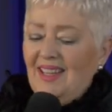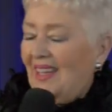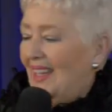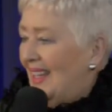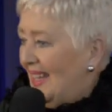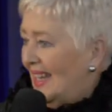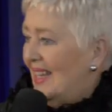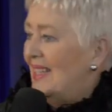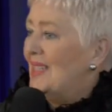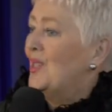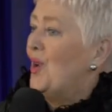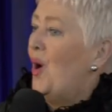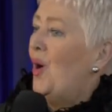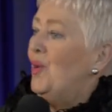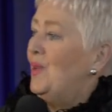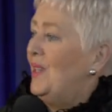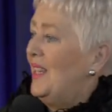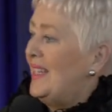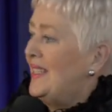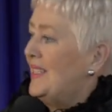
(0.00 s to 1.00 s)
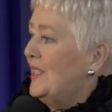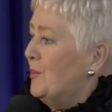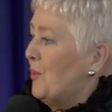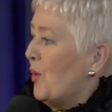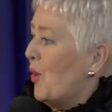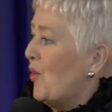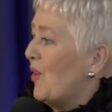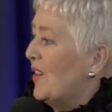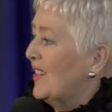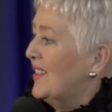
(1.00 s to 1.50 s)
His Holy
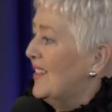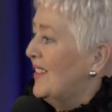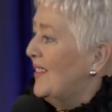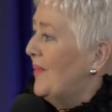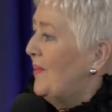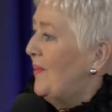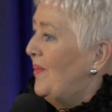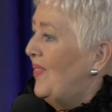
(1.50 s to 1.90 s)
Spirit.